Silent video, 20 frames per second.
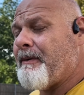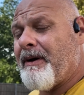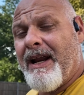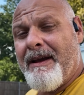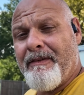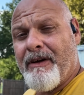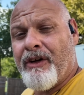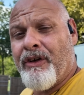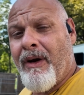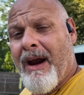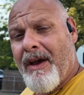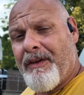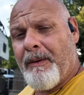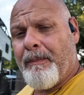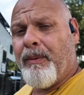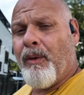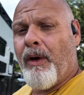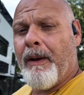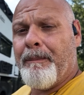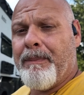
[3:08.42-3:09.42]
I'm gonna have a
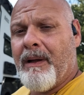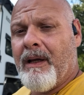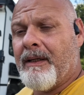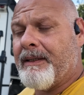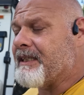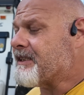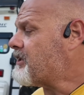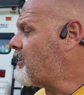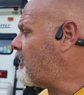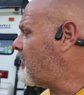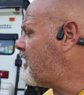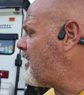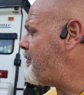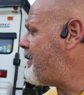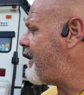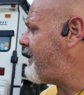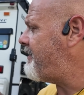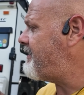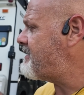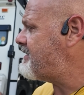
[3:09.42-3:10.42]
ground deploy plug that's gonna
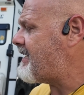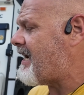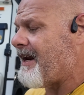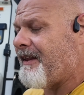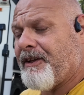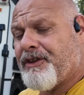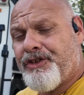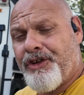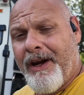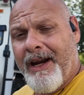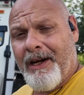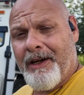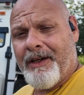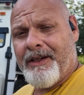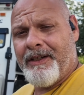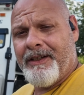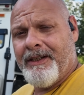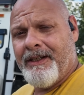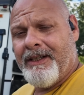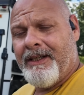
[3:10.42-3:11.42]
come out of the side of the
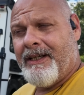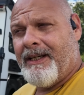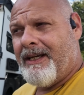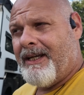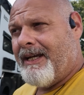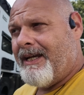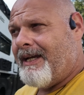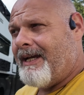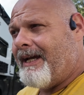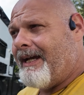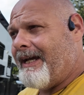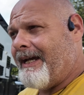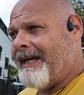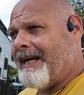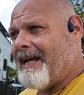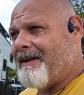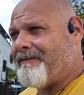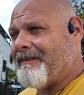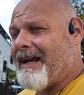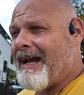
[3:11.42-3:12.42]
trailer
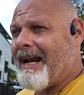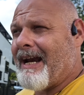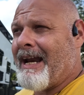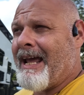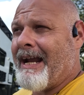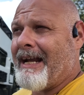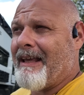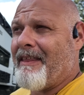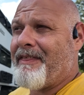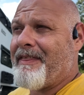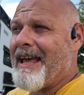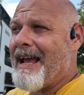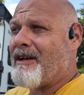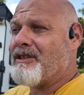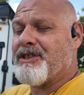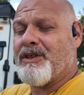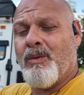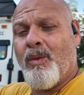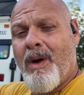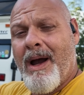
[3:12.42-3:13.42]
and I've got like a
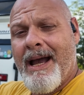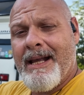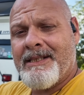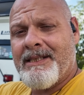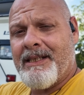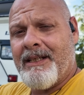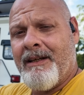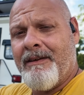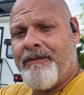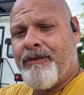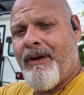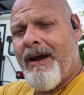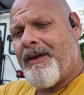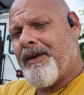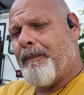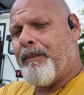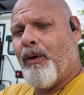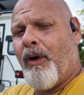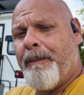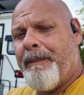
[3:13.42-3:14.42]
thousand watts of
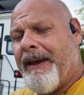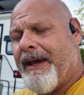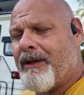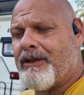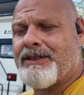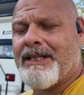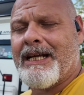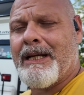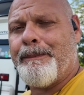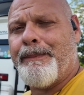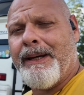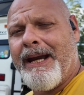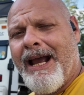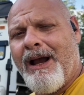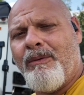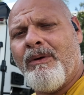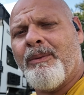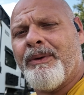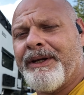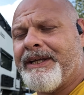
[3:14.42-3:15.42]
ground deploy panels I can put
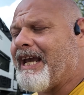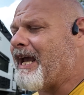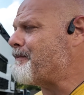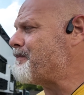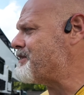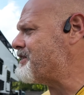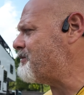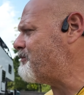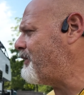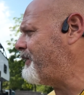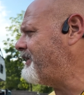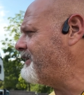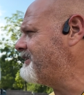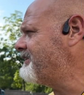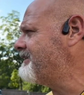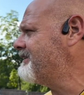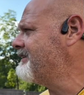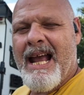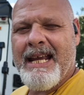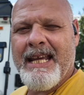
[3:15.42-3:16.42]
out when we're camping somewhere.
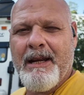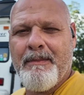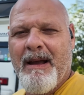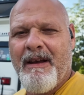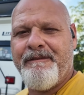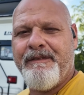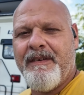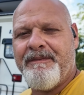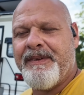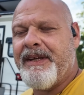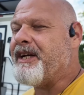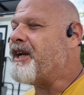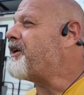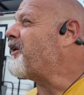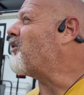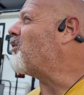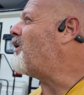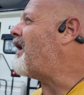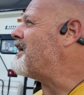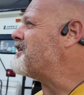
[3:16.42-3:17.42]
I can get about
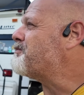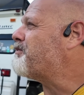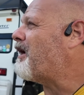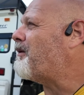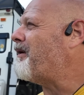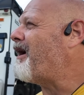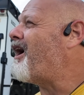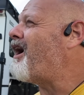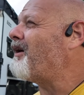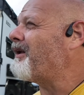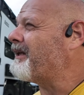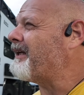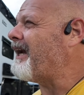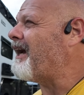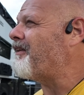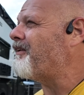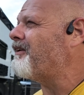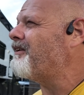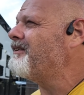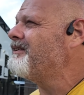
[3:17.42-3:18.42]
1500 watts probably all
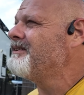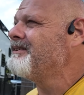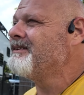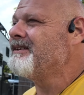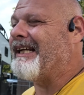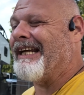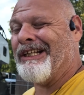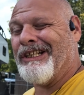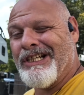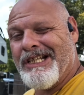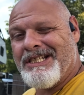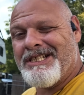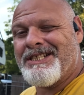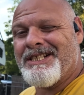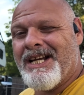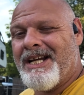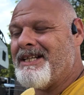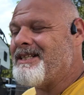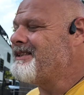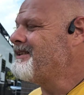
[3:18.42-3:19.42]
together and good
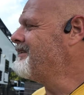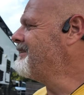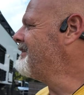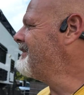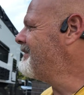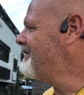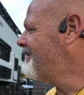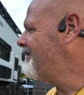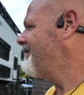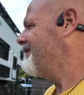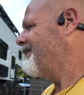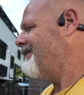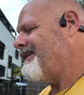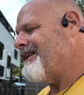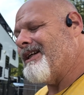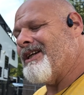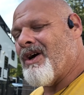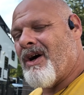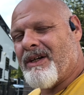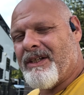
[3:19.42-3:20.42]
sun
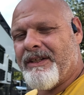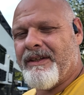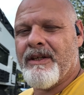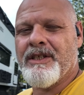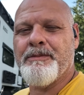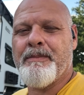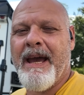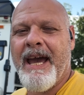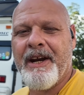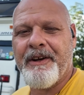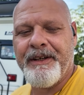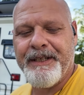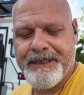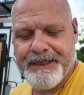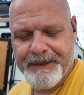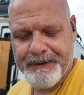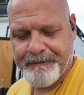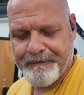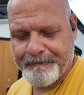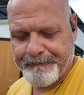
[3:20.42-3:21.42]
going into those batteries.